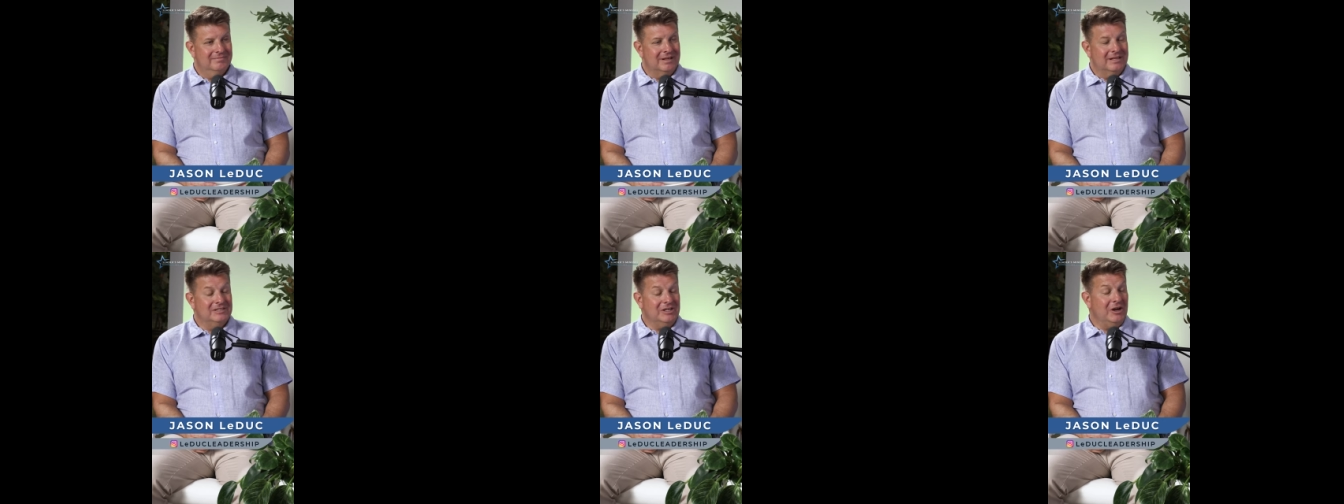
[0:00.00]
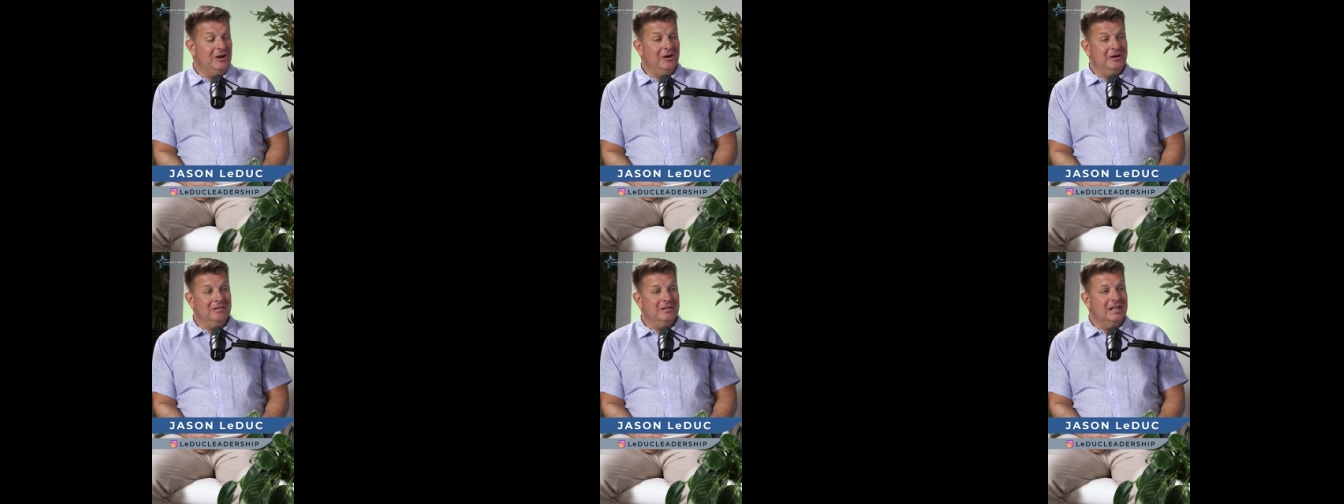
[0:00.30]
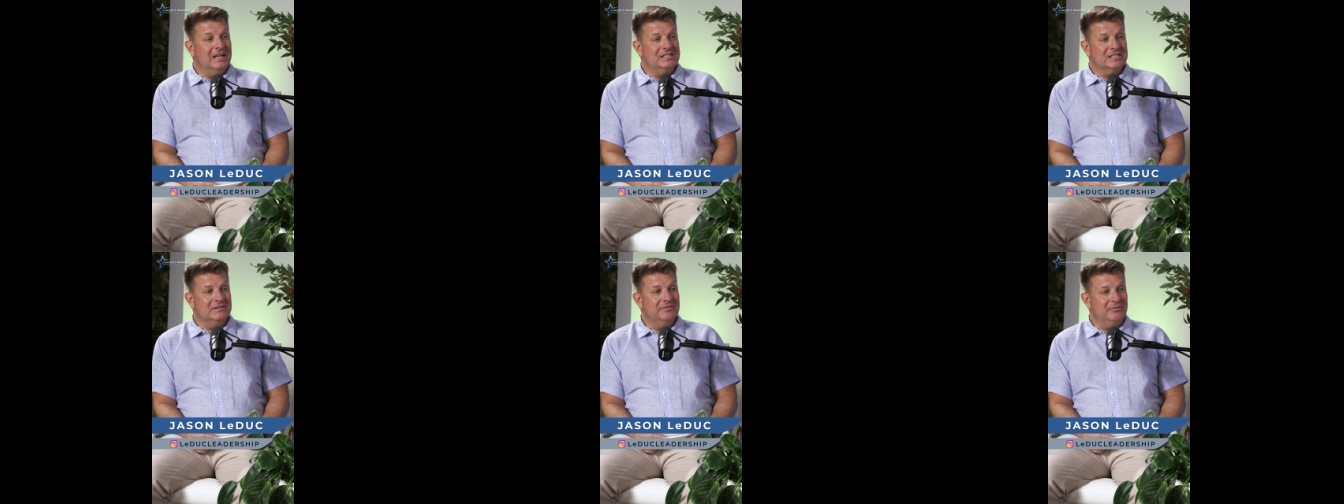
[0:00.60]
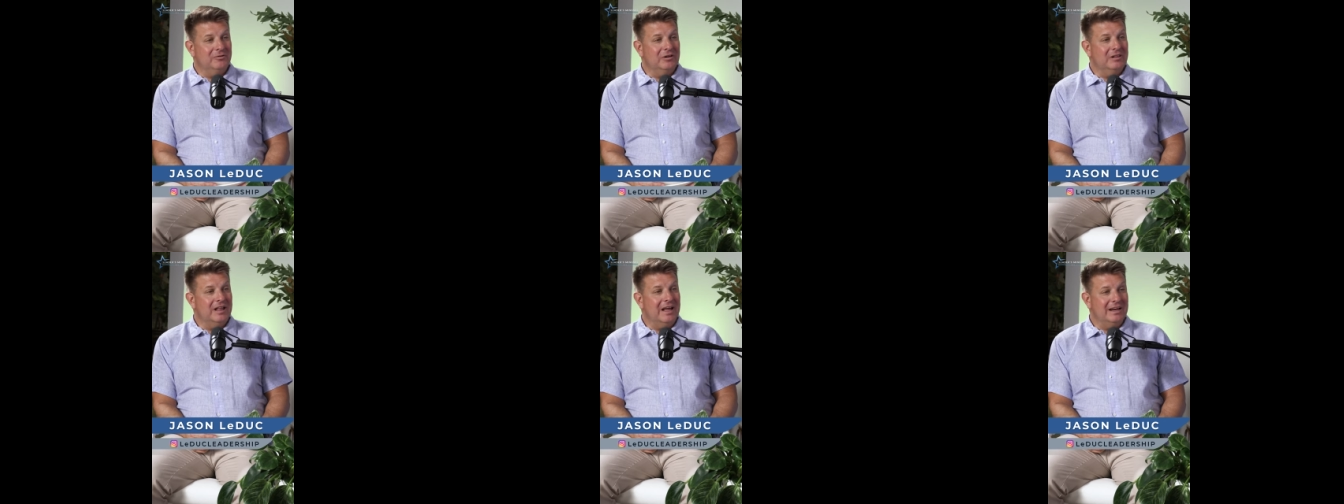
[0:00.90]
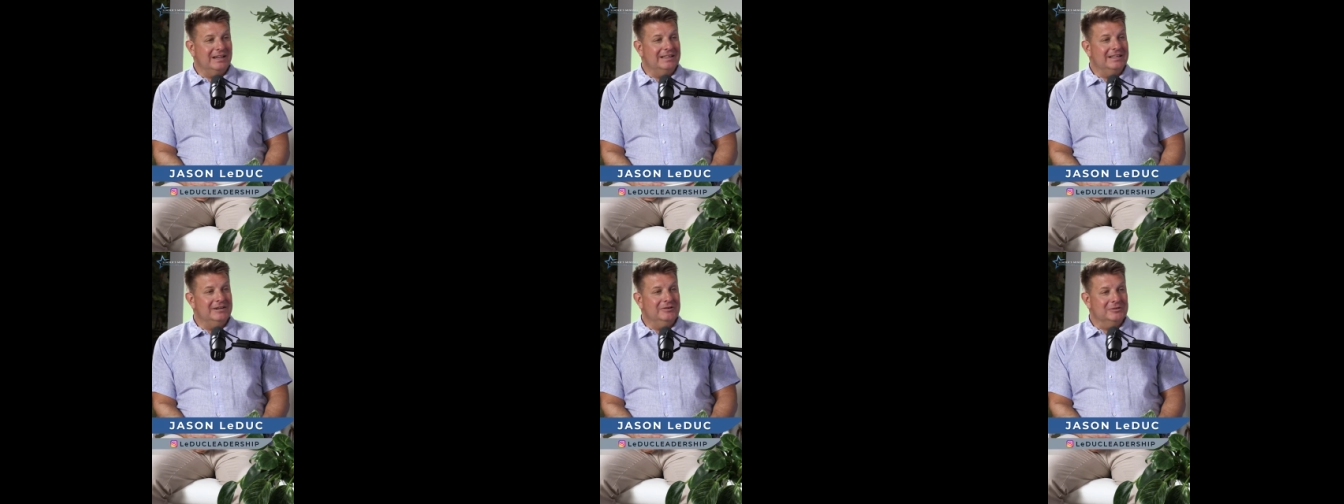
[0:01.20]
It's a hard lesson for a
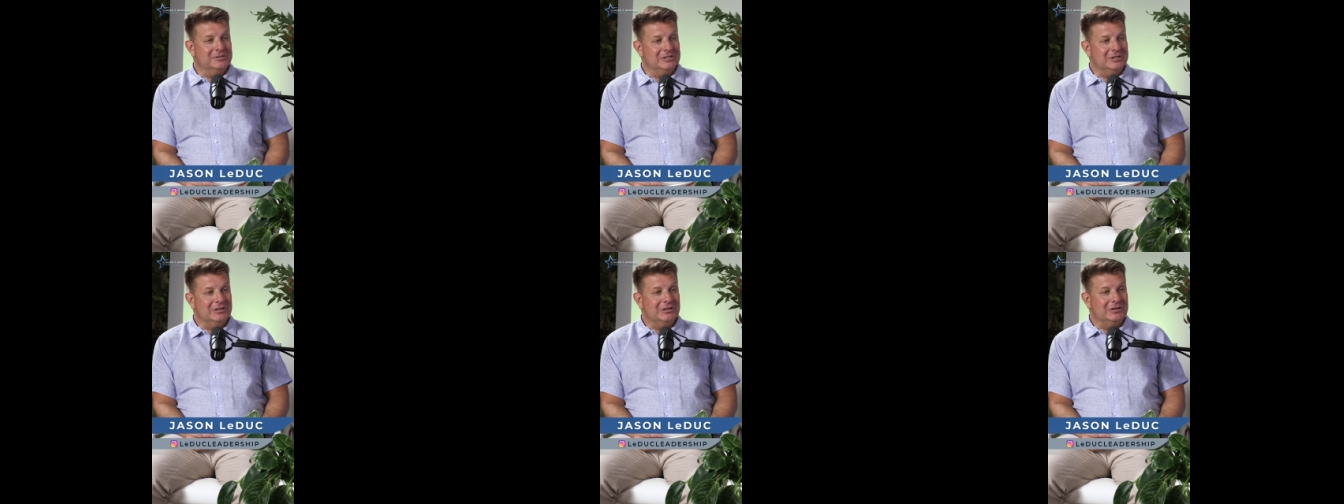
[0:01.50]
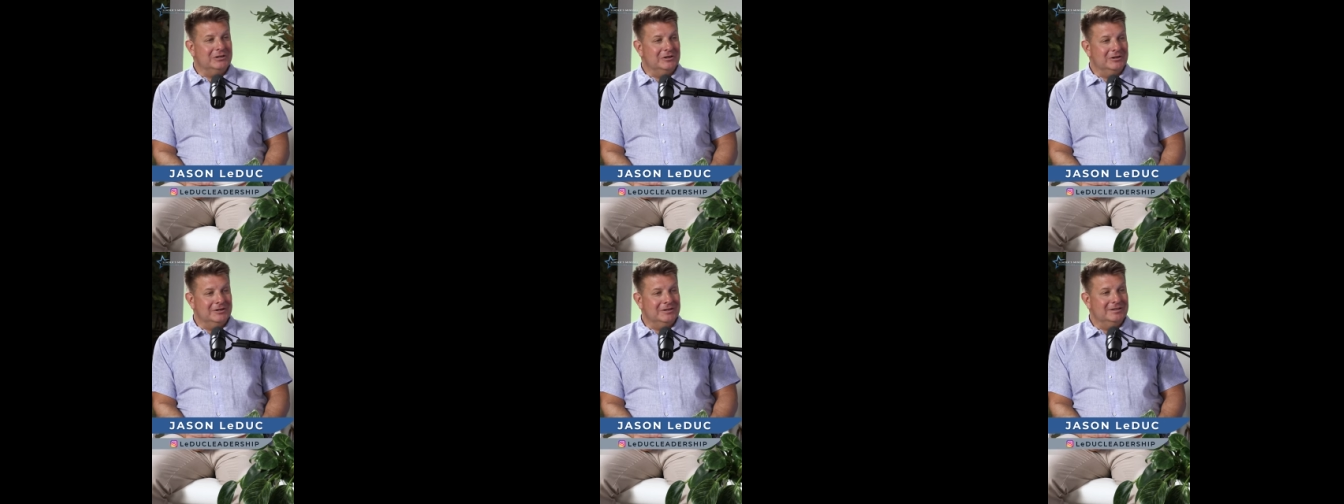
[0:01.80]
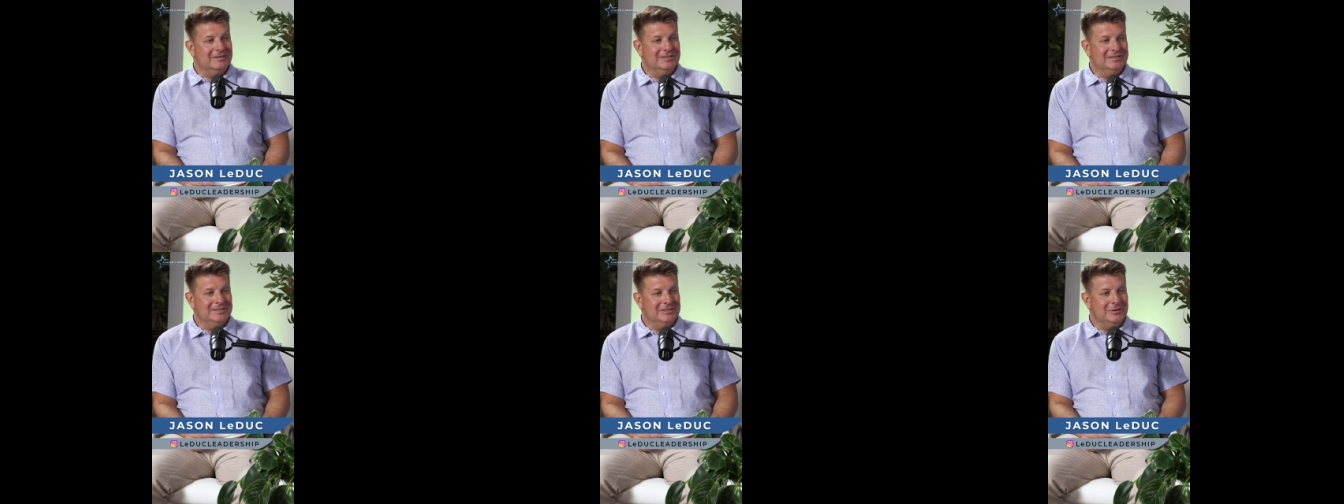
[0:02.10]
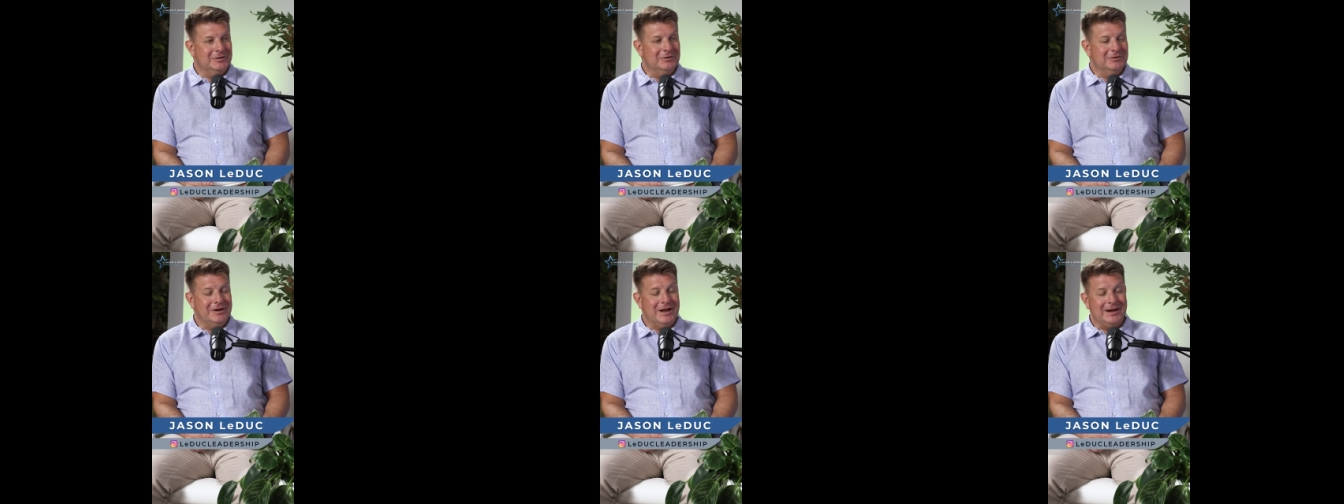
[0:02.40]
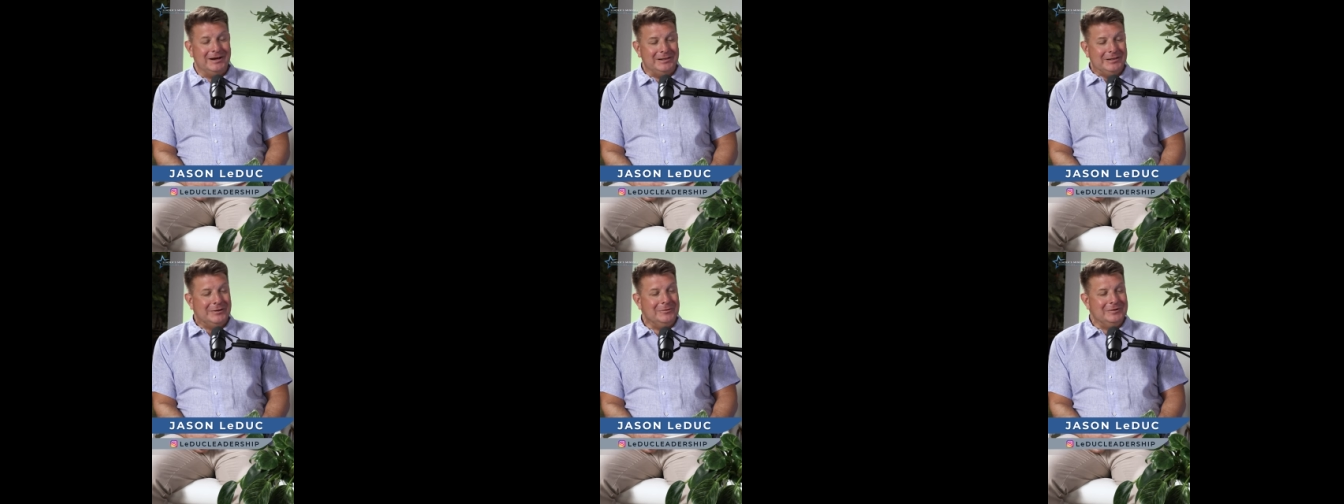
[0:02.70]
lot of leaders to learn. Yeah. So you're
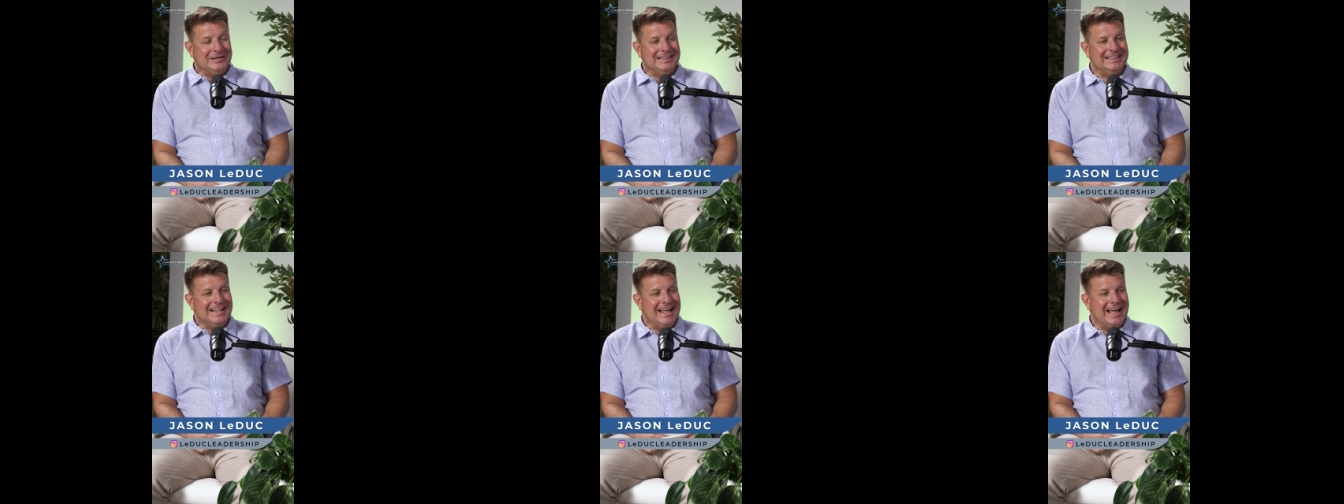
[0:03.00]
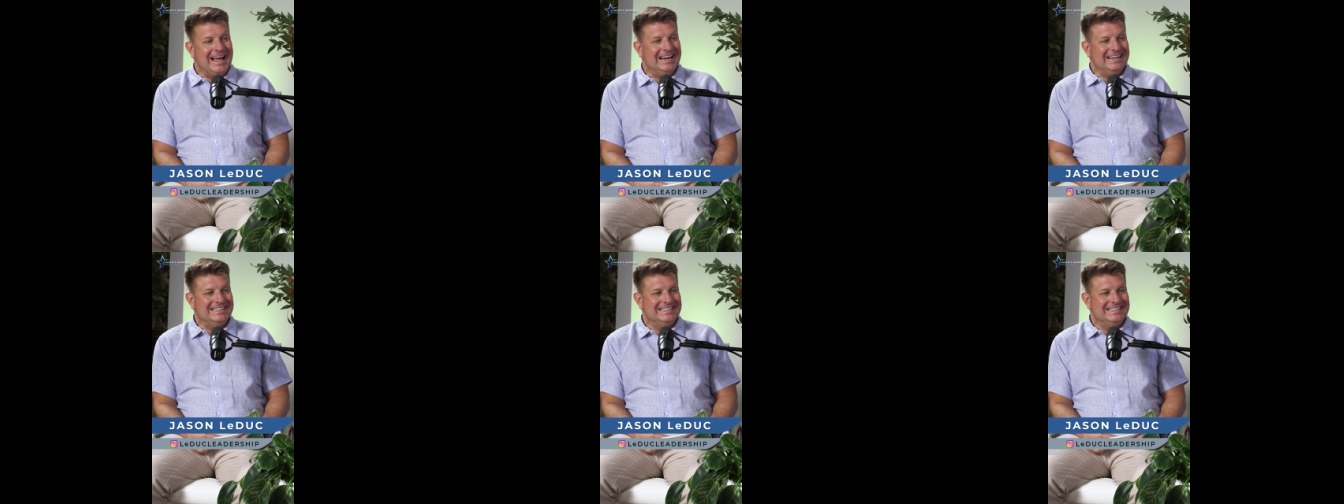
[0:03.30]
not alone in that.